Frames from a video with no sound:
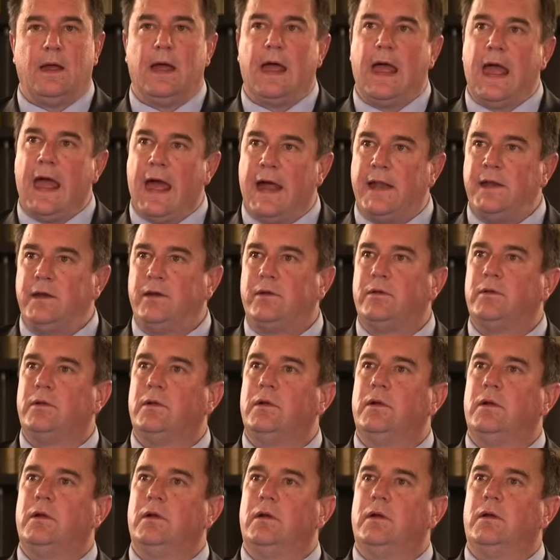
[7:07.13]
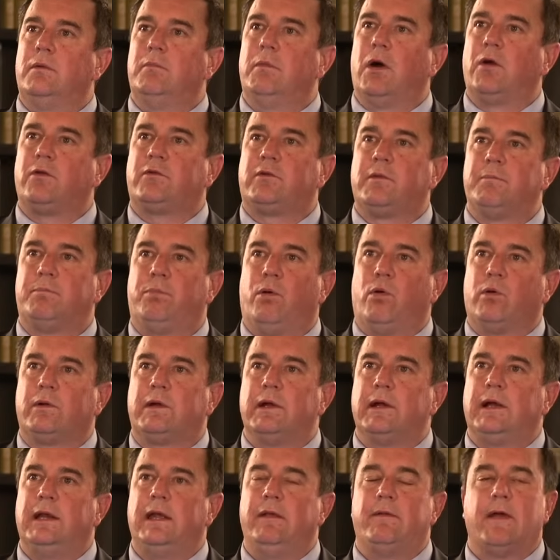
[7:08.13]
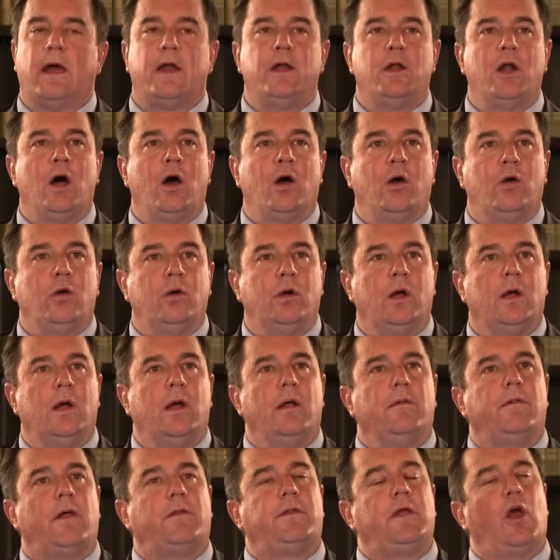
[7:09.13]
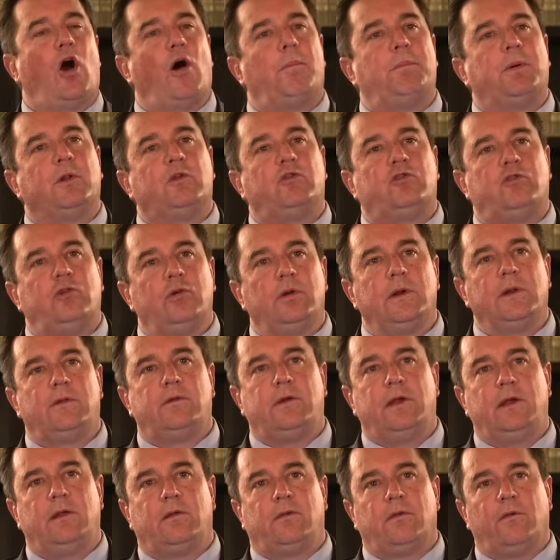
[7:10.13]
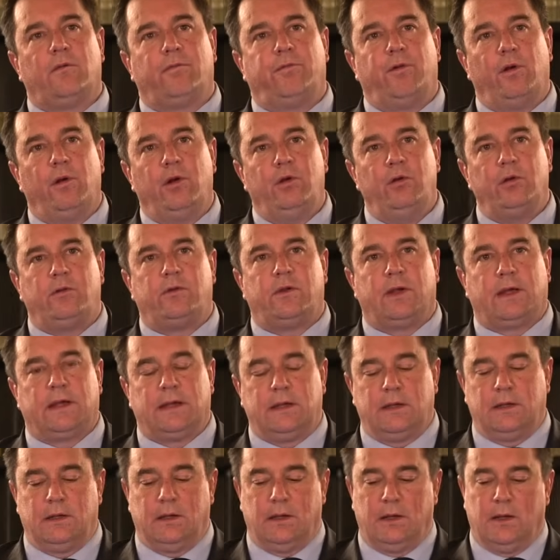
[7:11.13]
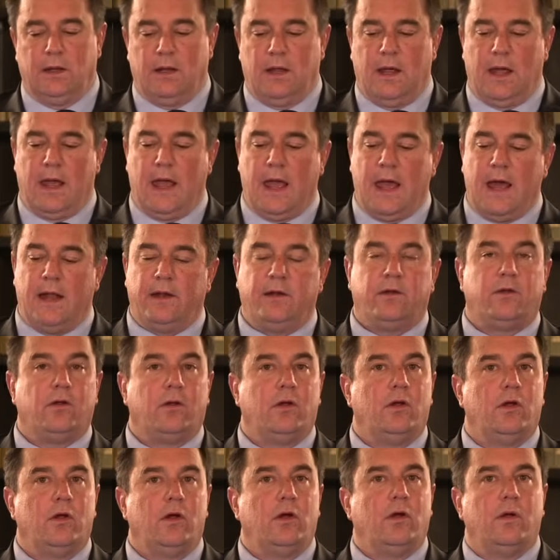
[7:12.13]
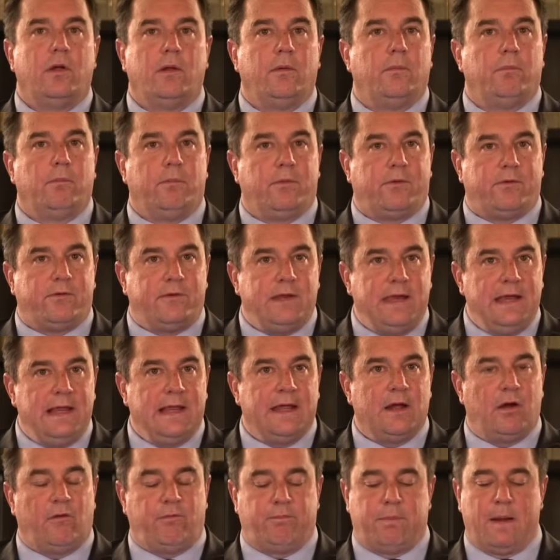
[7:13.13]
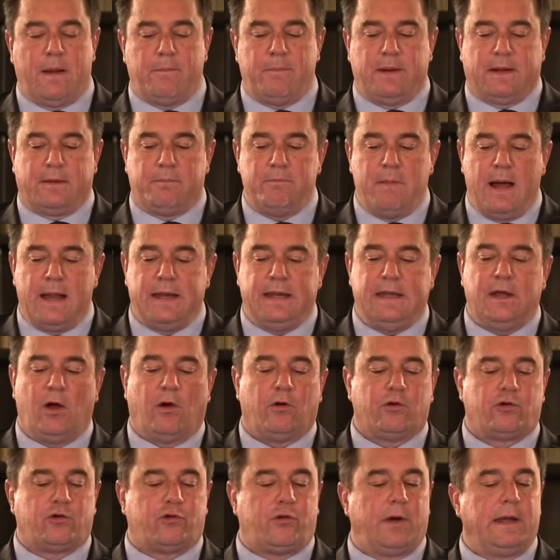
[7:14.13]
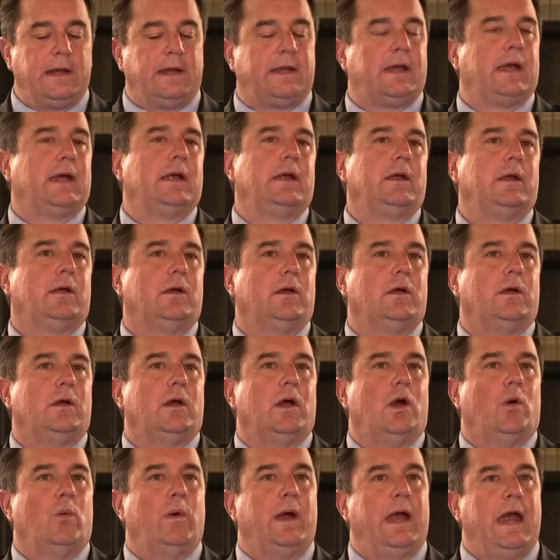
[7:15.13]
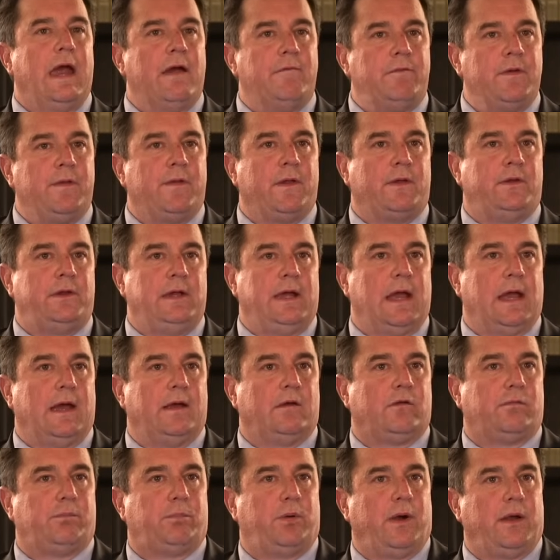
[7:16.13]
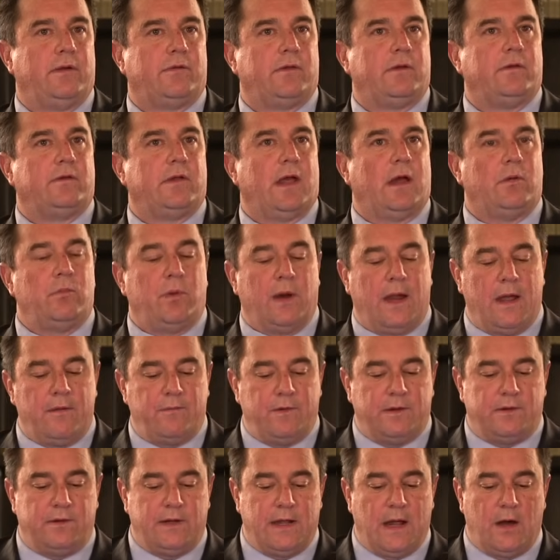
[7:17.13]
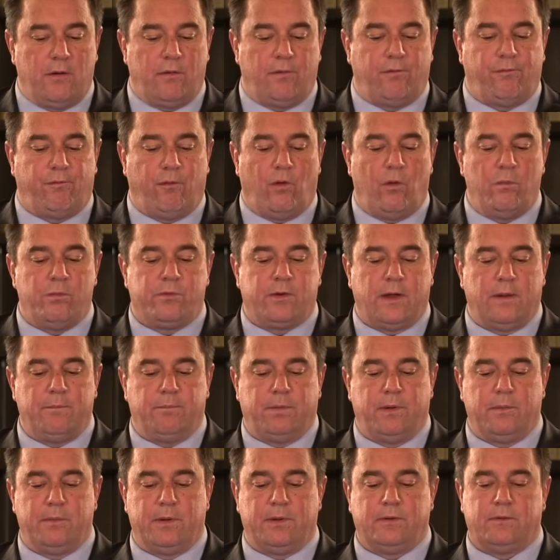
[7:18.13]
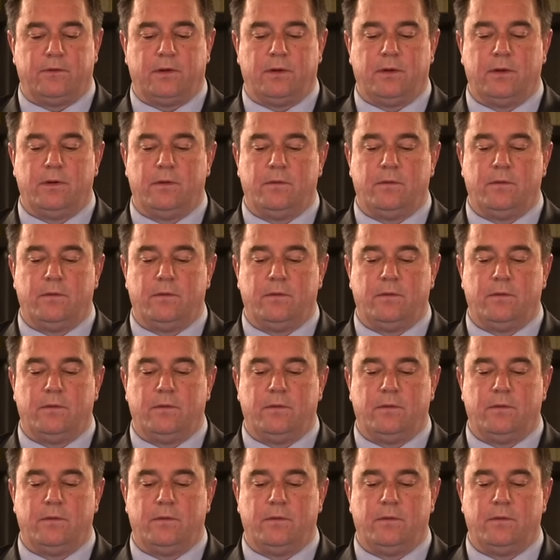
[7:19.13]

And, most importantly, they know that the opportunities for looting and stealing of public money are shrinking wherever the DA is present and wherever DA reforms are implemented.